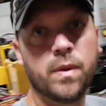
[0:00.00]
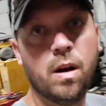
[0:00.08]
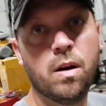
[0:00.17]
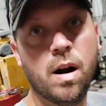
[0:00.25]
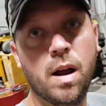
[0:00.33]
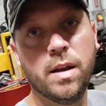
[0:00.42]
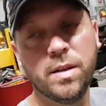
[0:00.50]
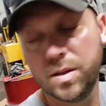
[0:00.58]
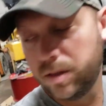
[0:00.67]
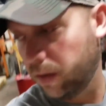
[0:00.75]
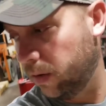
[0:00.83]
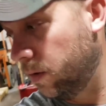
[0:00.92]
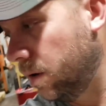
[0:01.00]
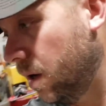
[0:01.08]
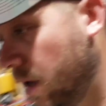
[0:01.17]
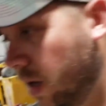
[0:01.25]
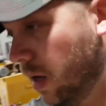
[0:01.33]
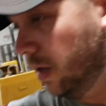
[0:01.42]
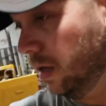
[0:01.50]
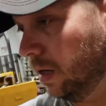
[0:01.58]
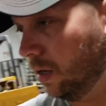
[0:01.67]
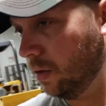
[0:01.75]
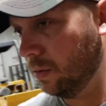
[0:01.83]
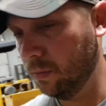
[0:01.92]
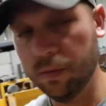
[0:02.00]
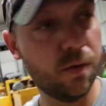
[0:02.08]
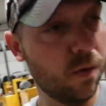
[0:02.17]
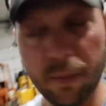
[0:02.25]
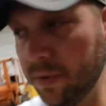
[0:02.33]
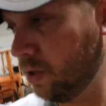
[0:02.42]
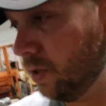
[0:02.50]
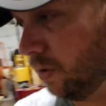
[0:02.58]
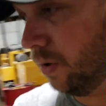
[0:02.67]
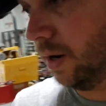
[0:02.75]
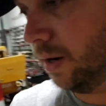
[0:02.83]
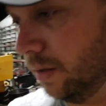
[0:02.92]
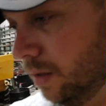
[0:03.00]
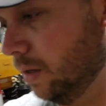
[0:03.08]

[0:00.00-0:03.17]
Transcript: All right, so I was rummaging around